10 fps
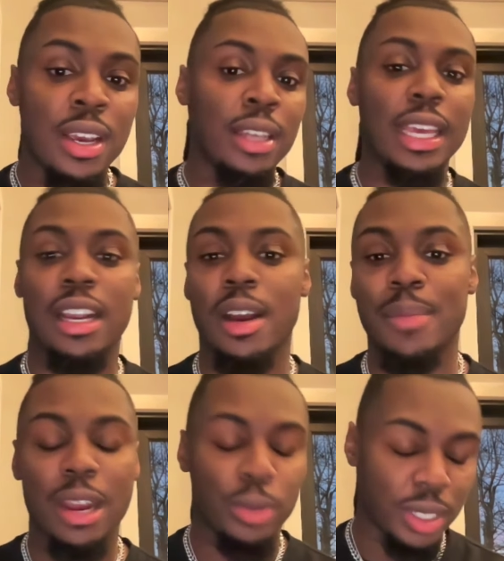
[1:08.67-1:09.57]
they come
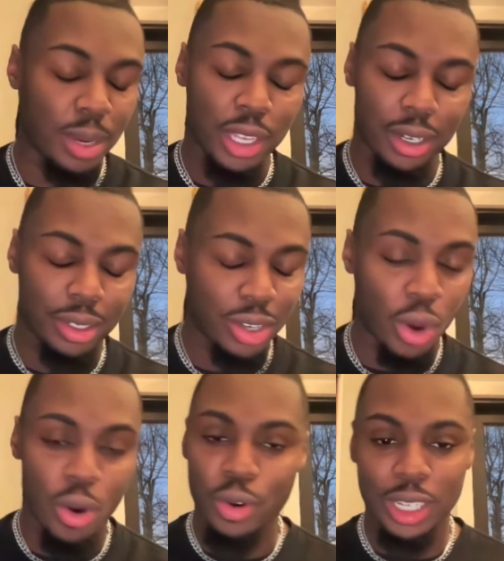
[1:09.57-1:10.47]
back with something
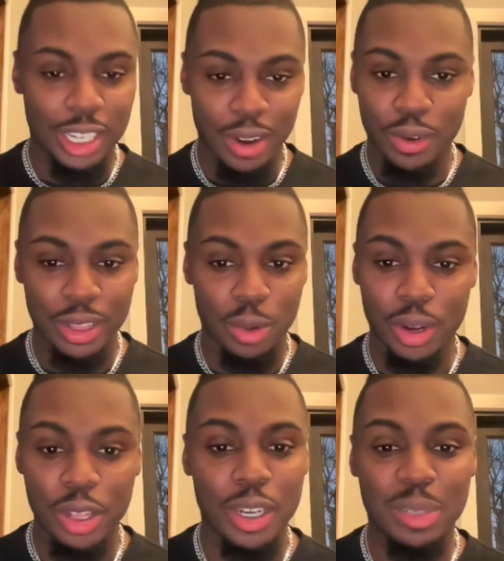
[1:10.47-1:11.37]
totally different than what
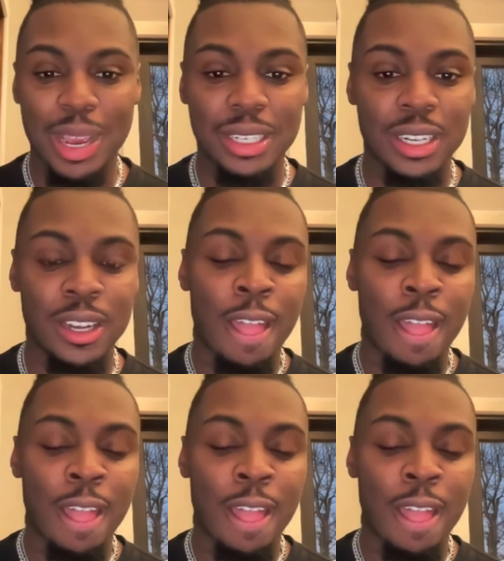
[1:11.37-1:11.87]
you expected.